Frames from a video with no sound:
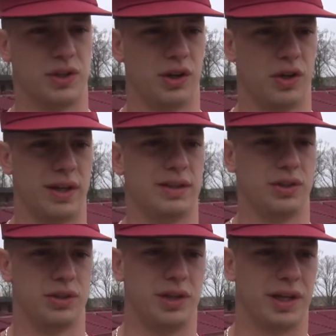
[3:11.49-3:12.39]
you know, that
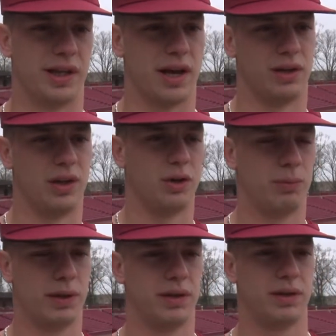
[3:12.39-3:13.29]
you get kind of low,
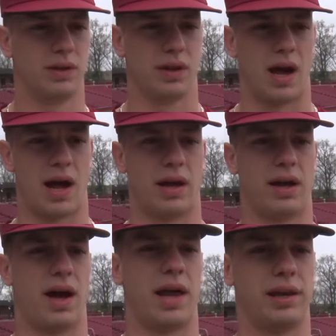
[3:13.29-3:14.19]
but I,
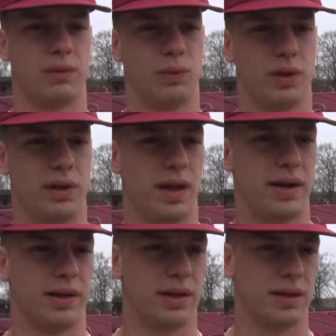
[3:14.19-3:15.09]
I didn't really let
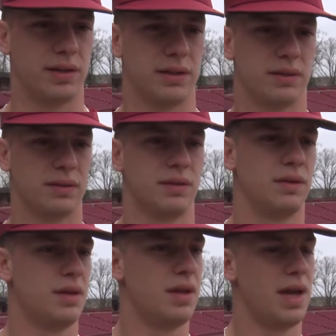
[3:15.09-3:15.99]
any of the
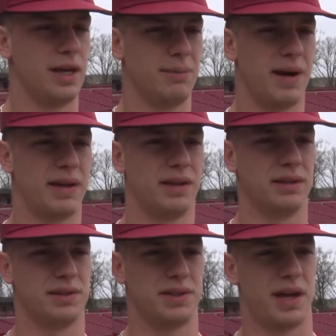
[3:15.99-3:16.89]
anybody
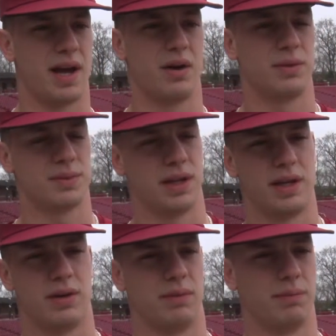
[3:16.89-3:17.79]
see how
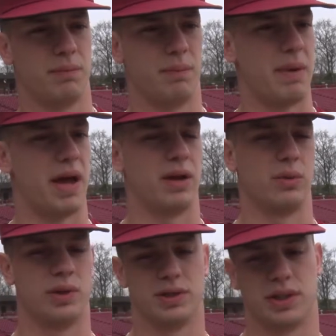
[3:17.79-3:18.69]
upset or mad I
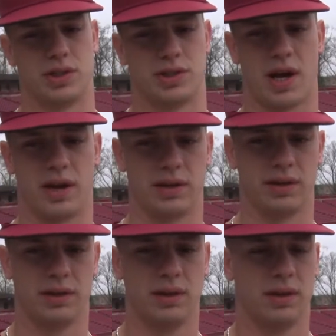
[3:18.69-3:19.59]
was. I just kind of
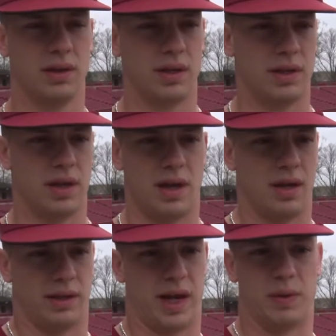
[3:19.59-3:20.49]

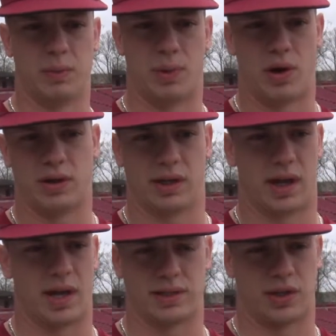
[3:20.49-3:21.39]
came to the park
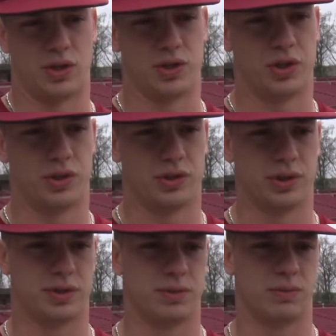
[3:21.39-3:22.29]
as I usually do,
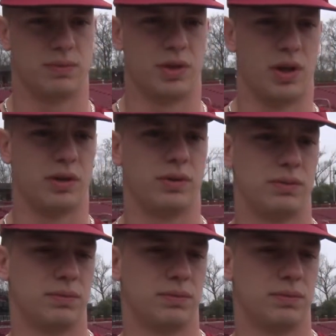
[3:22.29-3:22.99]
just you know,